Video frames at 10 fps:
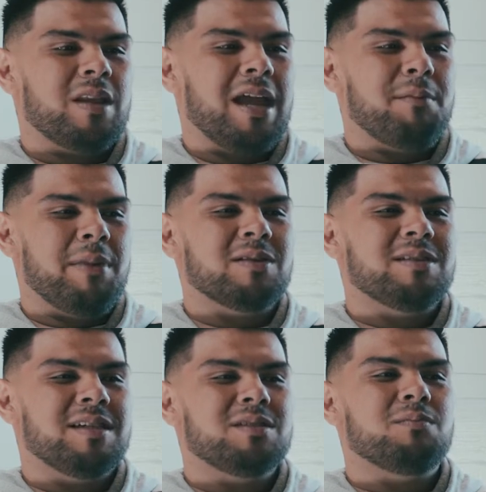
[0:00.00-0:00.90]
At about
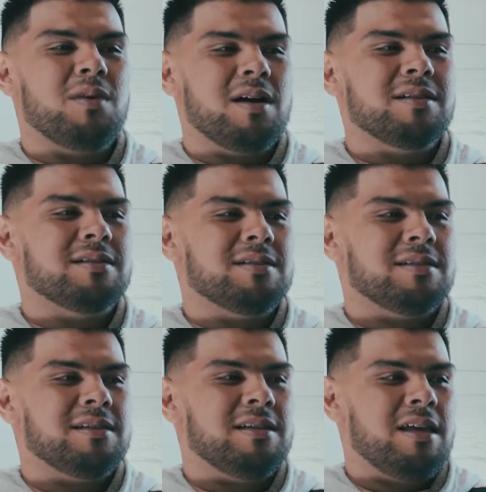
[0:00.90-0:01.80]
6
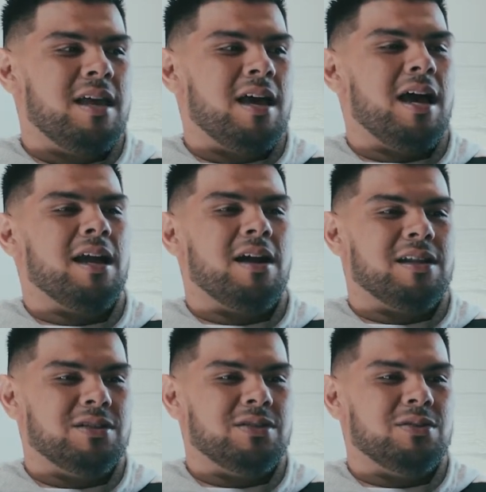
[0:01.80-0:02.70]
months, I got
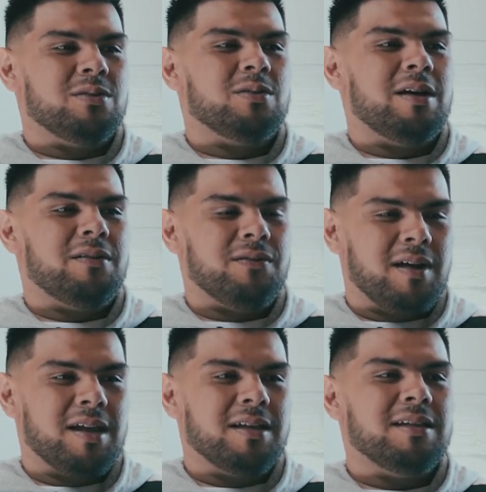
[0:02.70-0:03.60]
into a
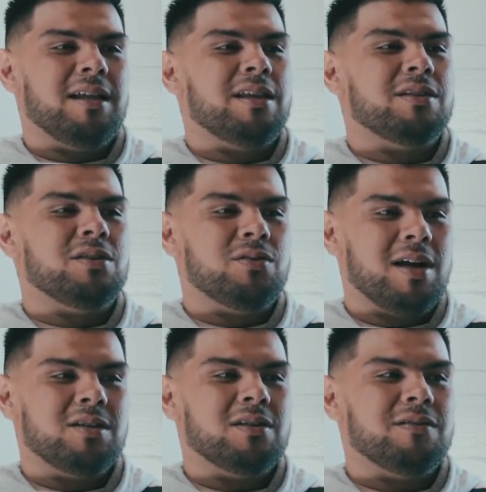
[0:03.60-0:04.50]
fight, and the
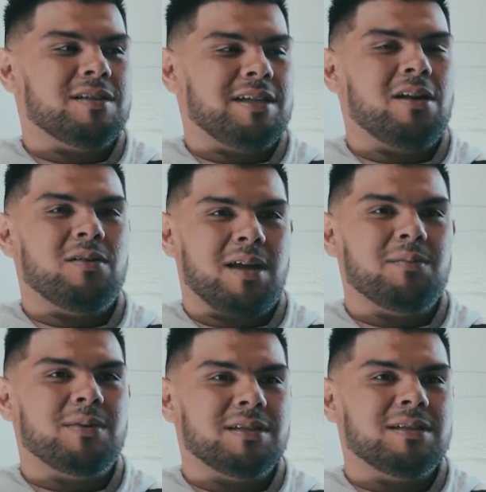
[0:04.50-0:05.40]
director of the Seattle
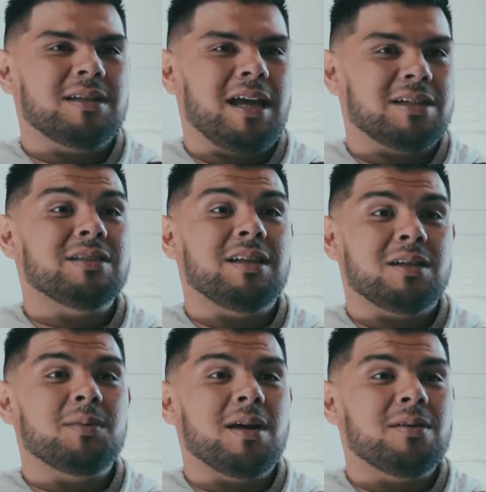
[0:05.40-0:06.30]
campus actually
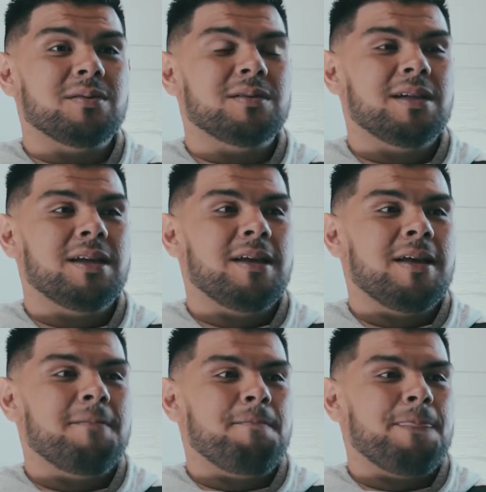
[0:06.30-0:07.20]
kicked me out.
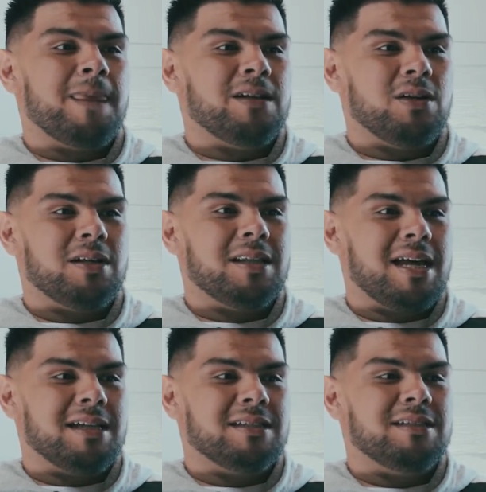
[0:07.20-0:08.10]
And during
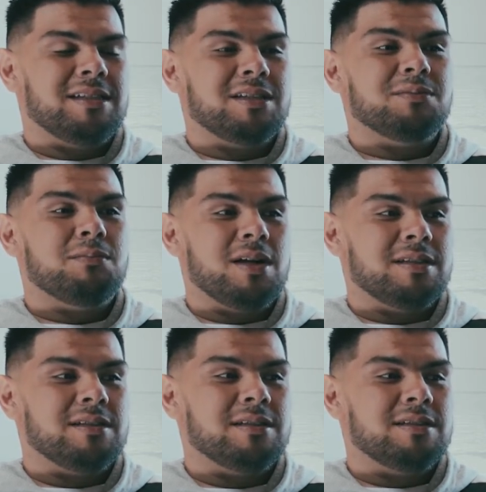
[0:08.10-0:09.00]
that 6
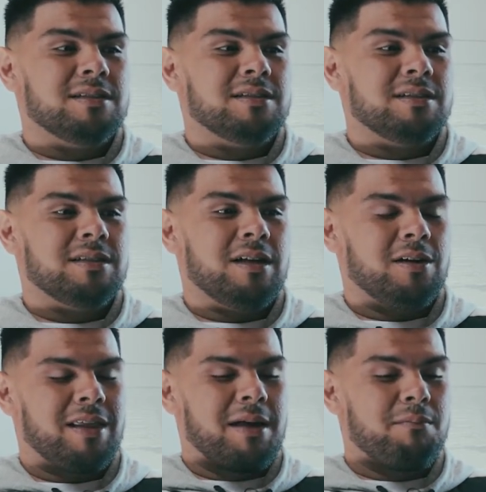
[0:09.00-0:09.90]
months,
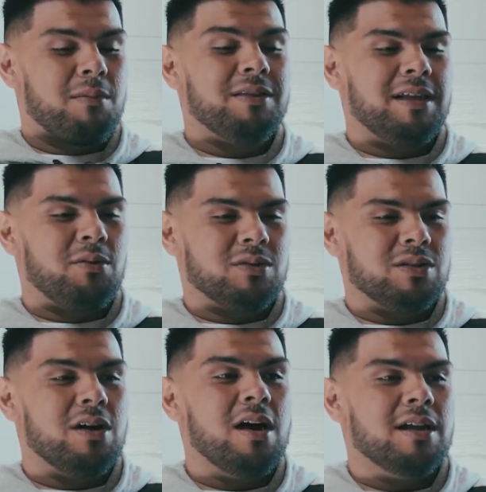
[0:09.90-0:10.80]
or that month that I was
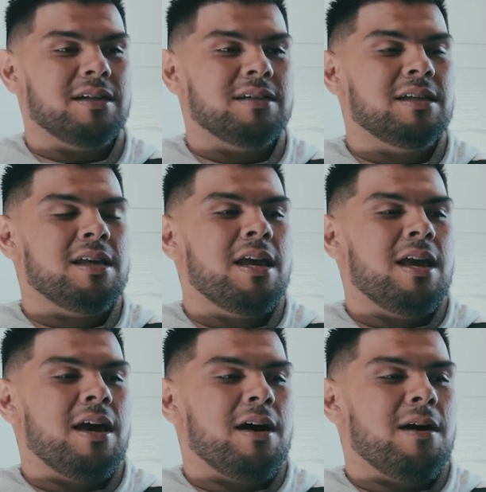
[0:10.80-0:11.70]
gone,
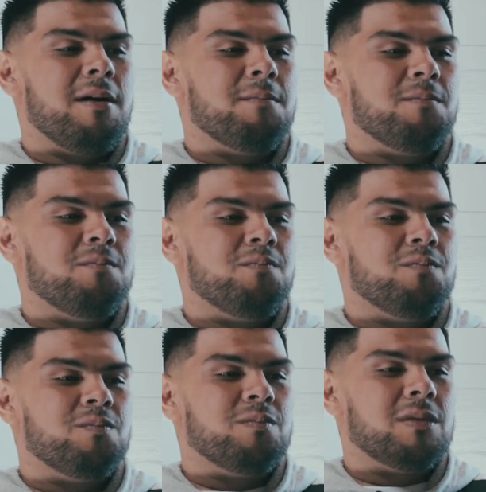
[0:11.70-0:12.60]

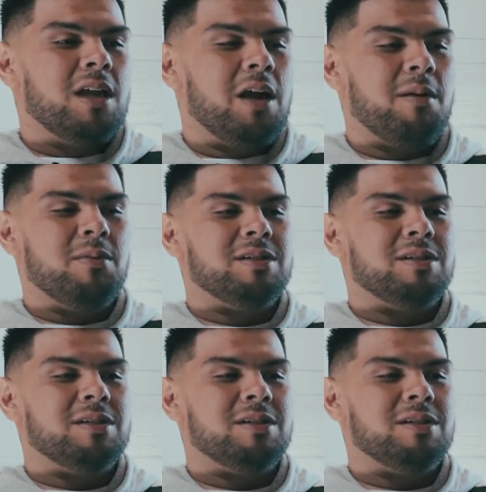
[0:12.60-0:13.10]
I remember